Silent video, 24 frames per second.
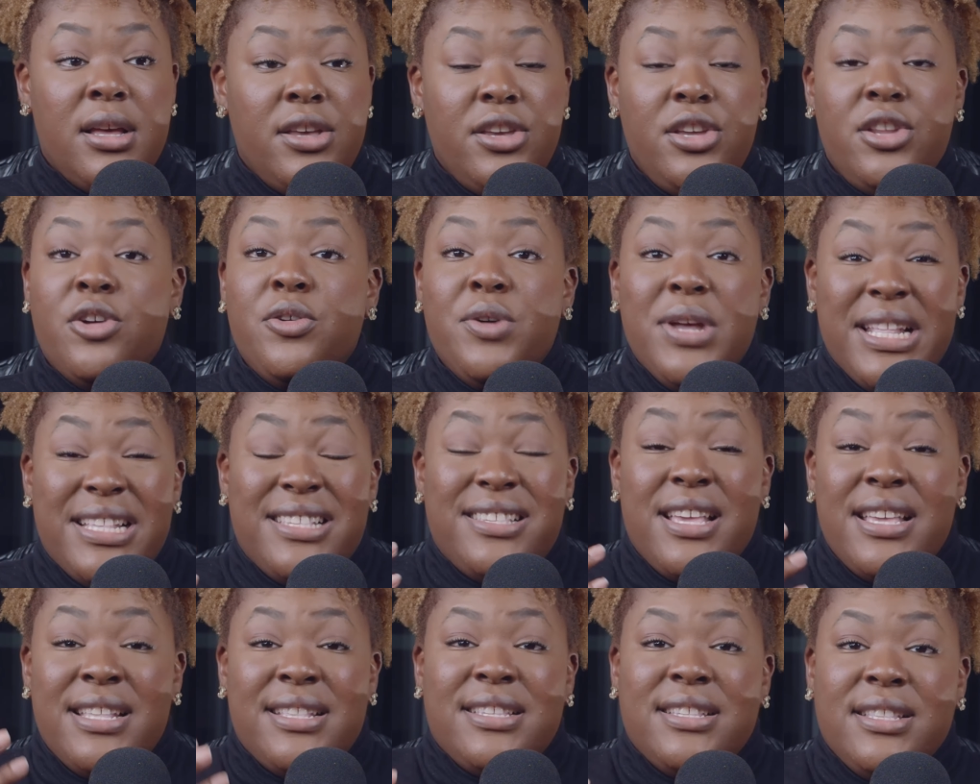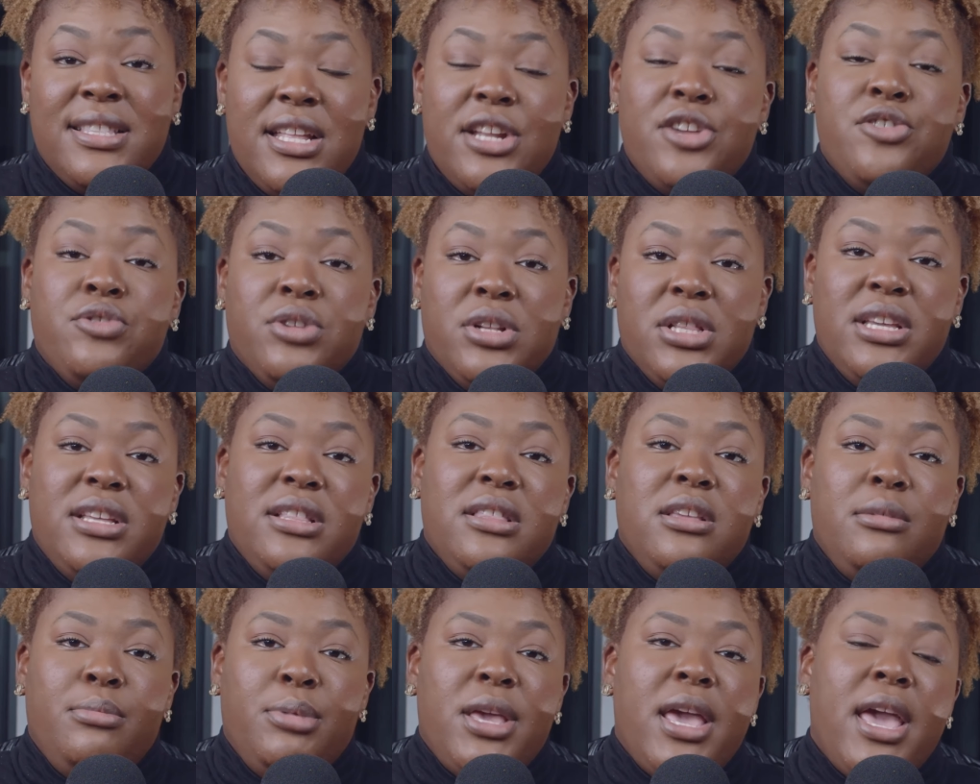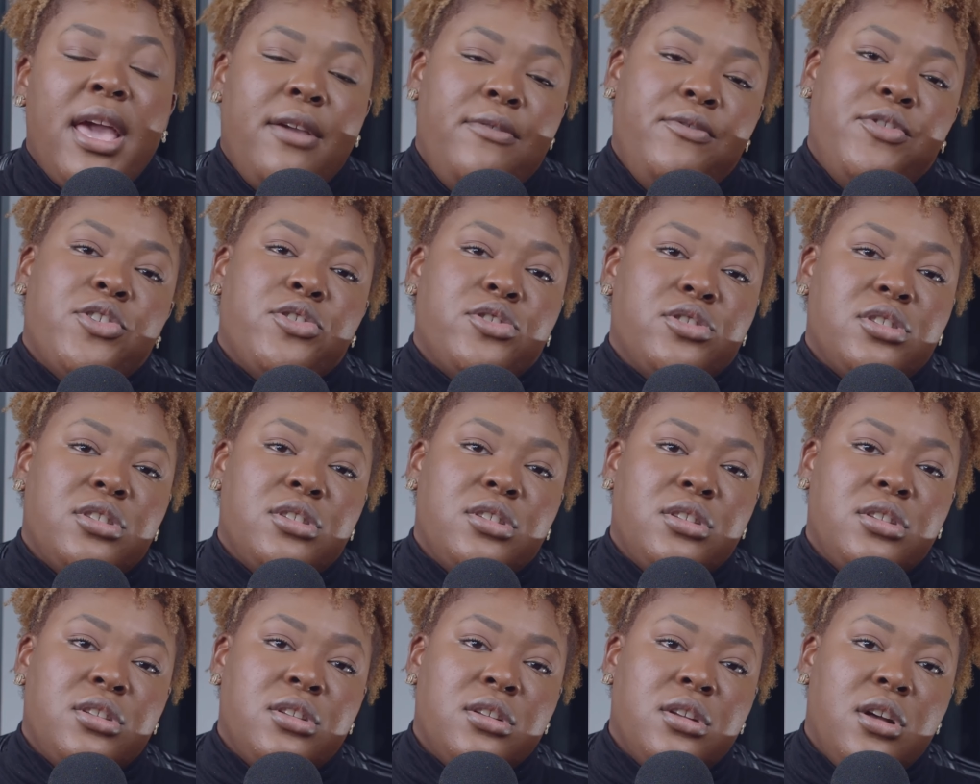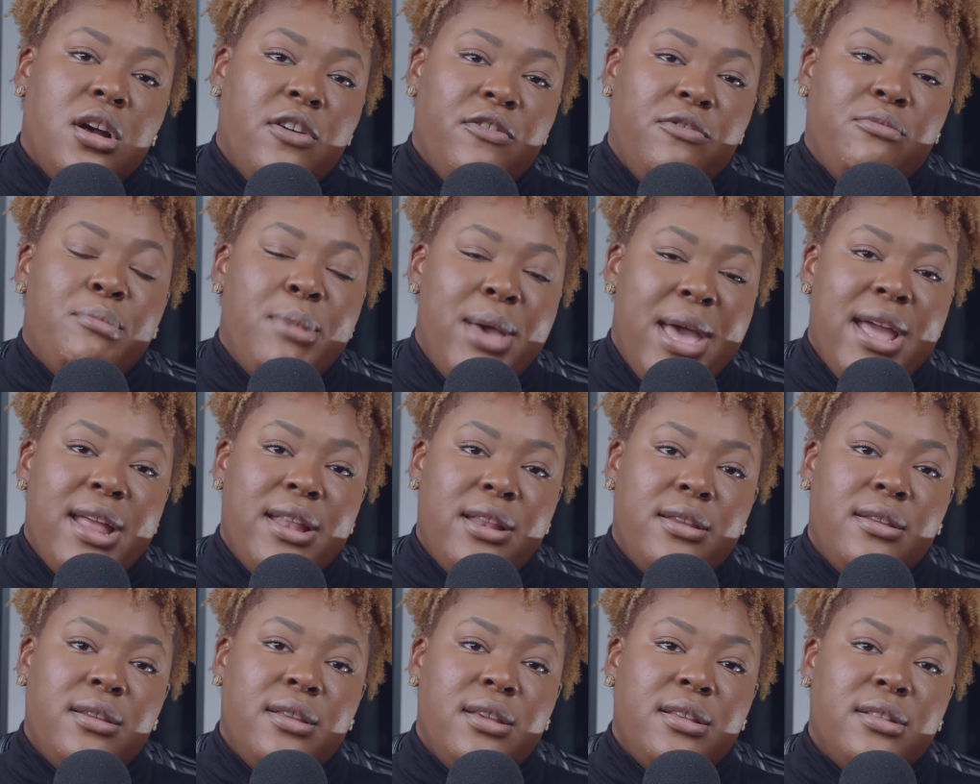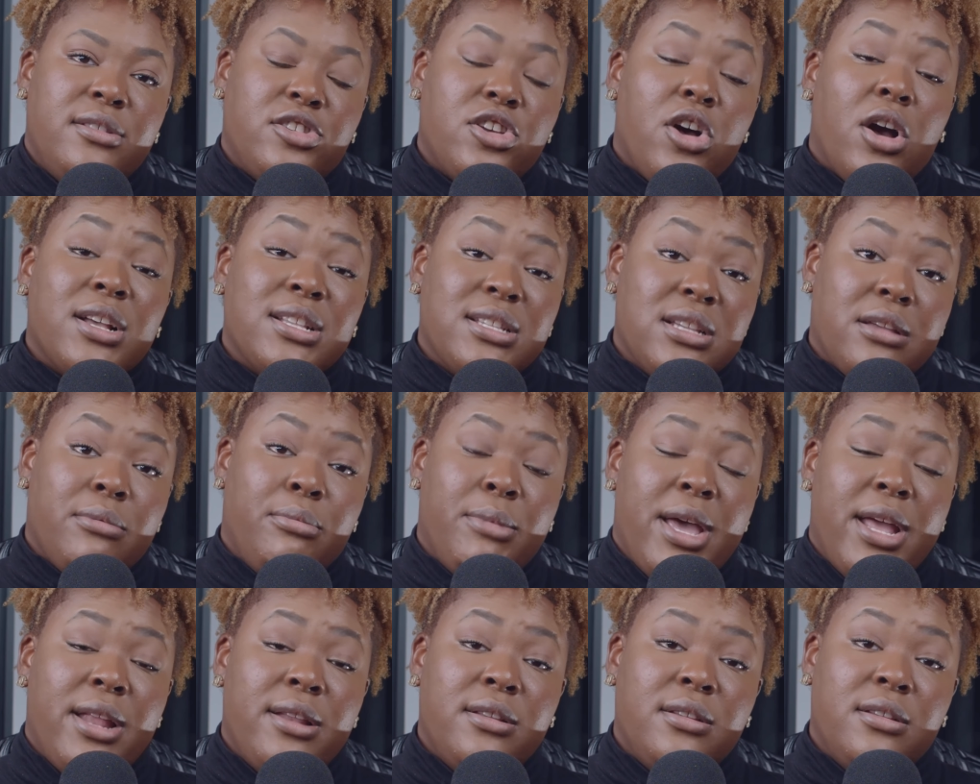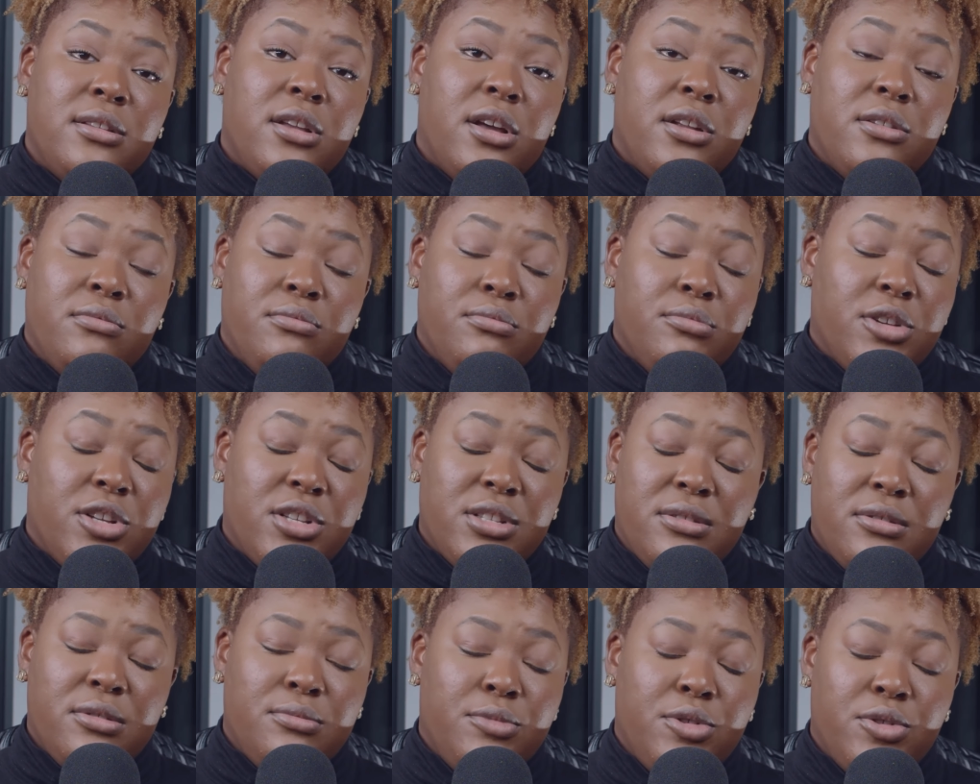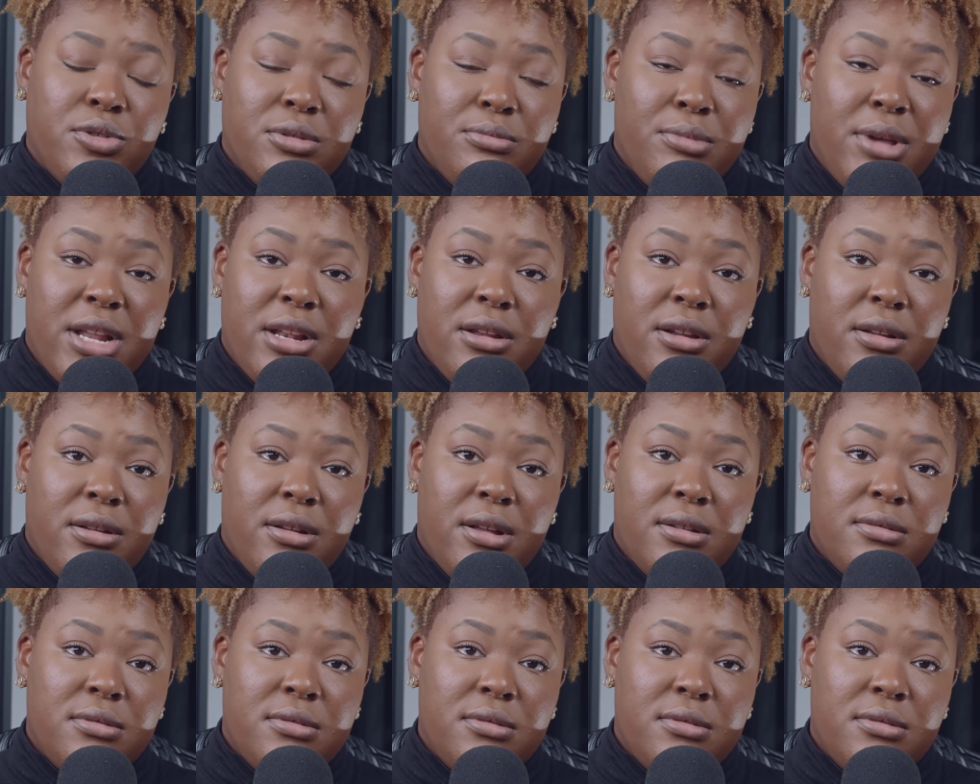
you know, it's it's literally the behaviors of men, toxic men, not because most men.